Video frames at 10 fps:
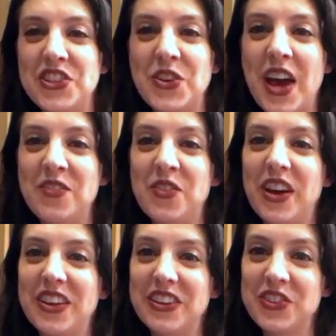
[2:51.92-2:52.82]
Do
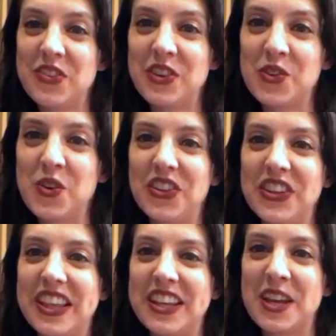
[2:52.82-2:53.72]
you have a
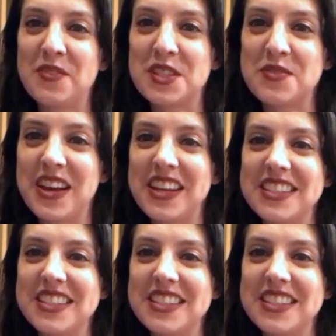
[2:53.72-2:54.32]
that comes to mind?